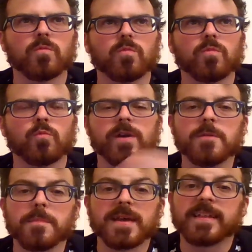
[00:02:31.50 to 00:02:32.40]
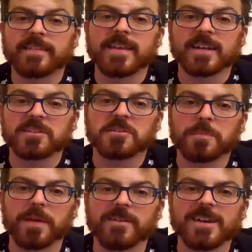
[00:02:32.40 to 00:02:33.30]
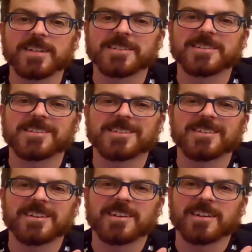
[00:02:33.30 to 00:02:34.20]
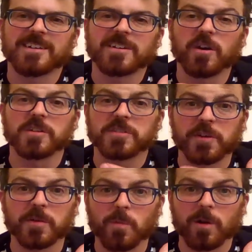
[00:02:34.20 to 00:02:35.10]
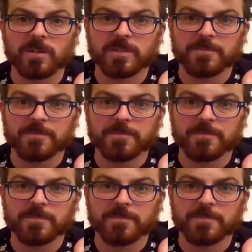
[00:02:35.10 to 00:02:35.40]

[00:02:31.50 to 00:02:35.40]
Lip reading: we're made the experience God's good world.